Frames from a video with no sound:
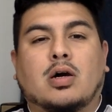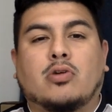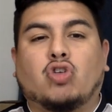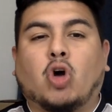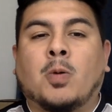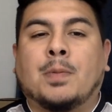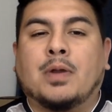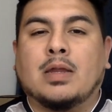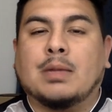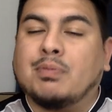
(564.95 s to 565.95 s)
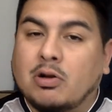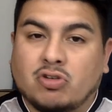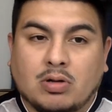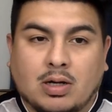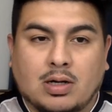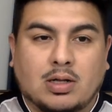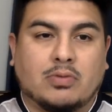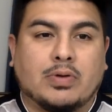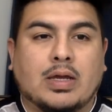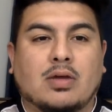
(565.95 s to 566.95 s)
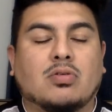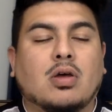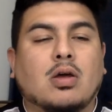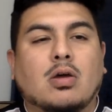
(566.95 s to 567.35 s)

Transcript: Jacoby putting that pressure on Reyes.